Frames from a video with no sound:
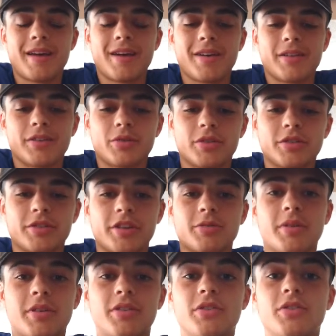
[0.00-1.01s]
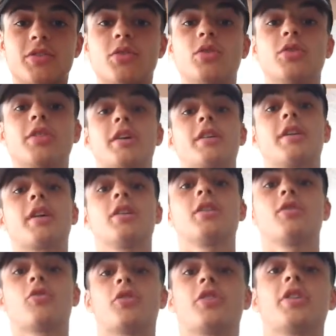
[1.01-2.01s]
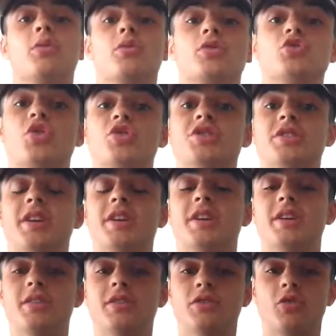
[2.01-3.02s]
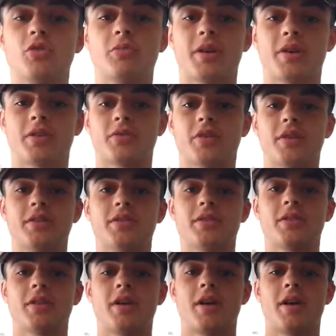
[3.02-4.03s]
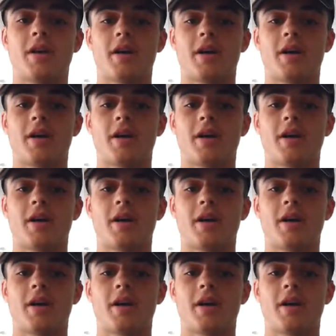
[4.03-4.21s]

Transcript: The story takes place in Soledad, California, where George and Lenny, two best friends,